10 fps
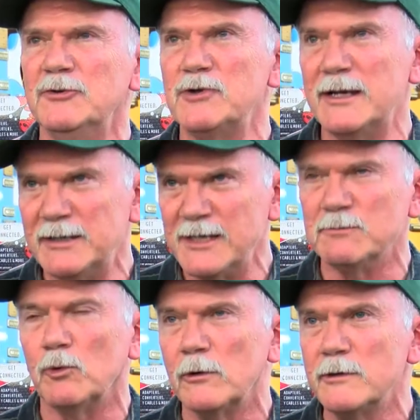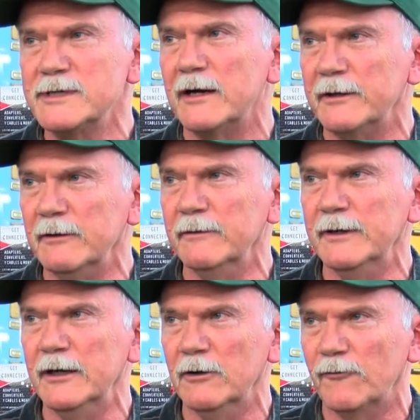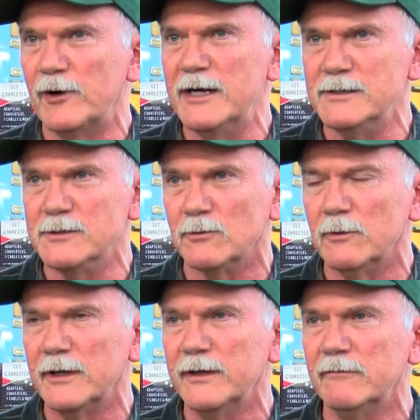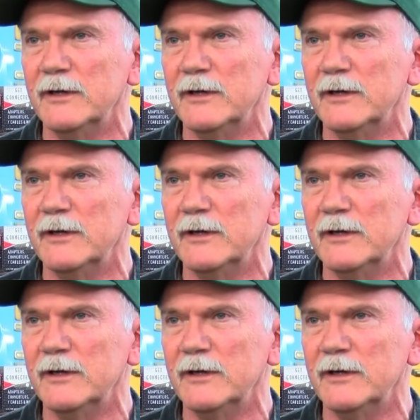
Try to take some words out here and there, phrases or whatever,